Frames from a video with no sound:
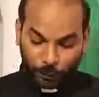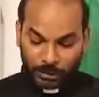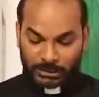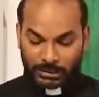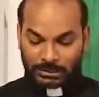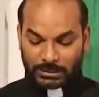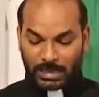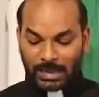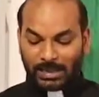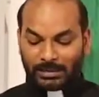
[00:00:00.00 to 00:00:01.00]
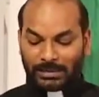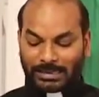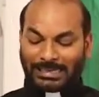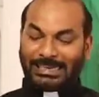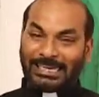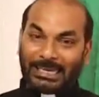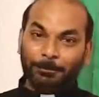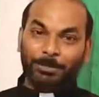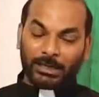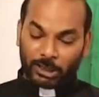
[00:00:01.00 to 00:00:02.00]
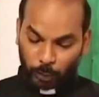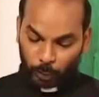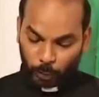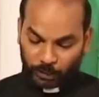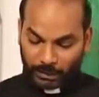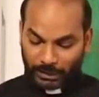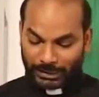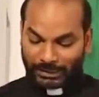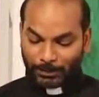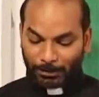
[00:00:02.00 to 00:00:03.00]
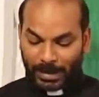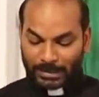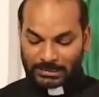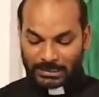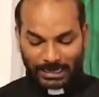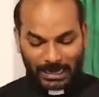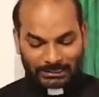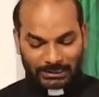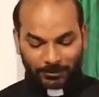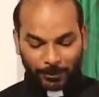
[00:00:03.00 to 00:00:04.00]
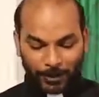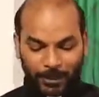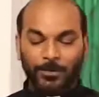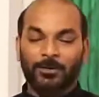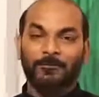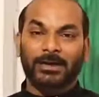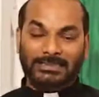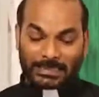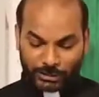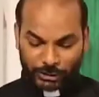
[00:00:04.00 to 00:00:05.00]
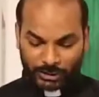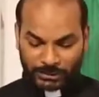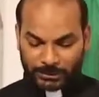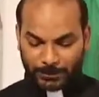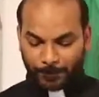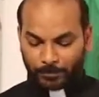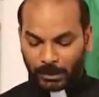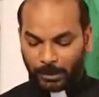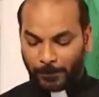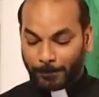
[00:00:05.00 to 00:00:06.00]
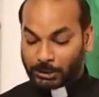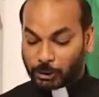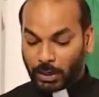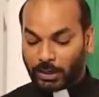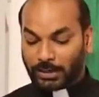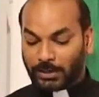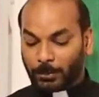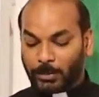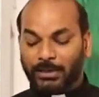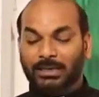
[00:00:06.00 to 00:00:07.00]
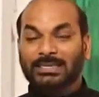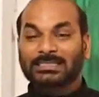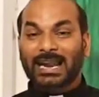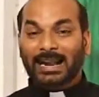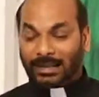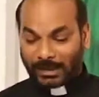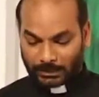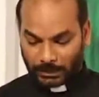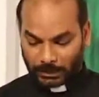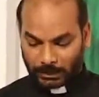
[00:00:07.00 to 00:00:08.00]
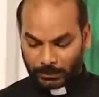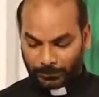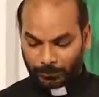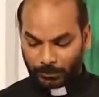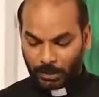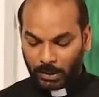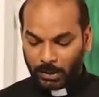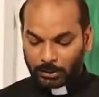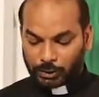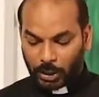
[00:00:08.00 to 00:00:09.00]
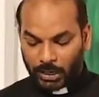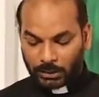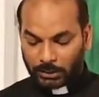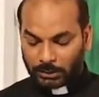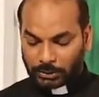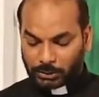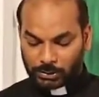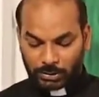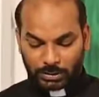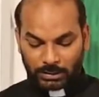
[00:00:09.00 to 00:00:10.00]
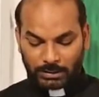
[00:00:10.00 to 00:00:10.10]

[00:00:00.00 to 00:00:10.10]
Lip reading: forces that are deeply rooted in the minds and hearts of the people for centuries. But Johannine community is not like that. John's